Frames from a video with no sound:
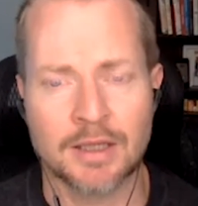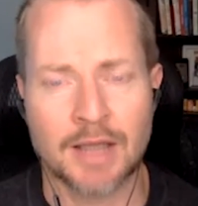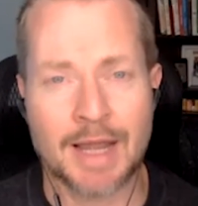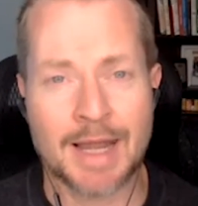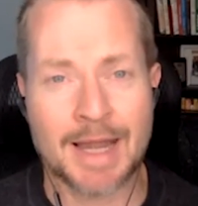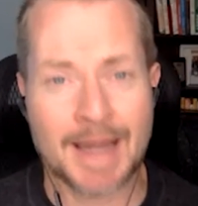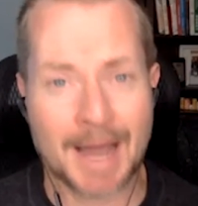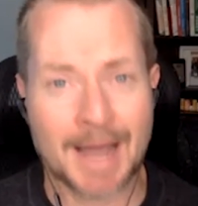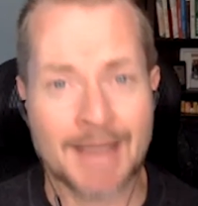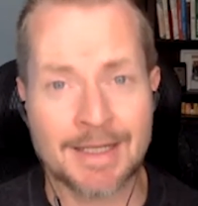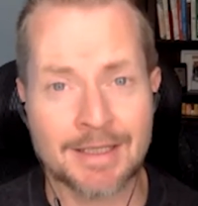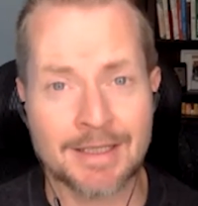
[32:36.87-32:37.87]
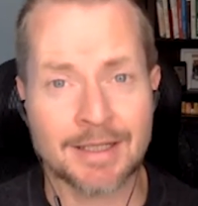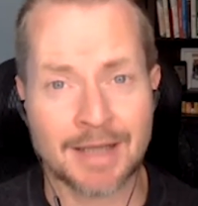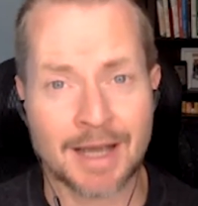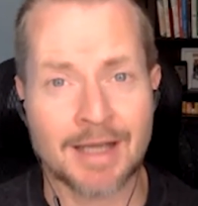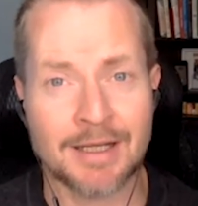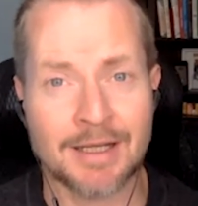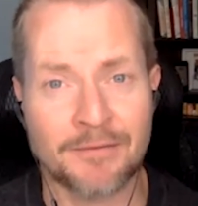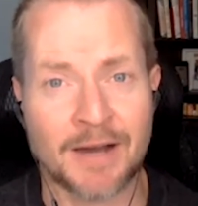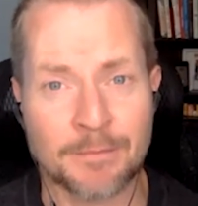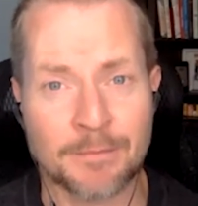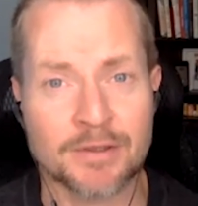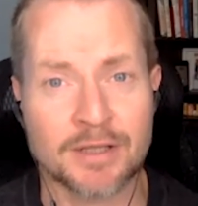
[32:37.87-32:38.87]
and 90 to
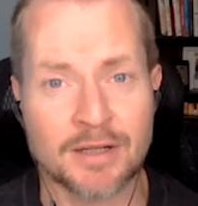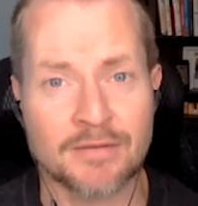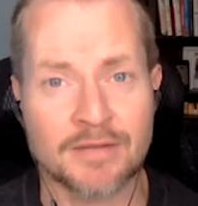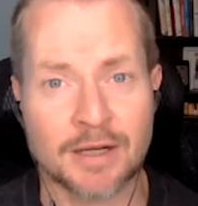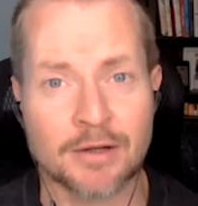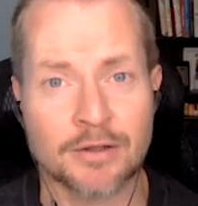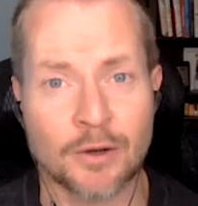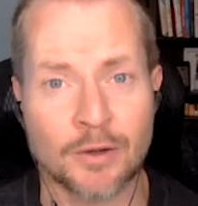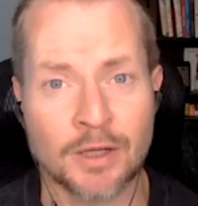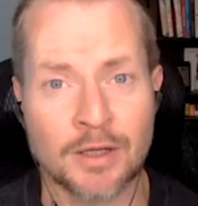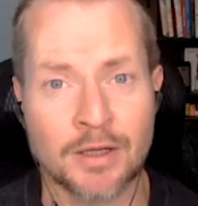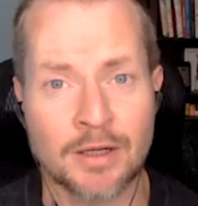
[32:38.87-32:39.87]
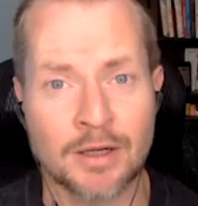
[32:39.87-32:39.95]
95% of serotonin.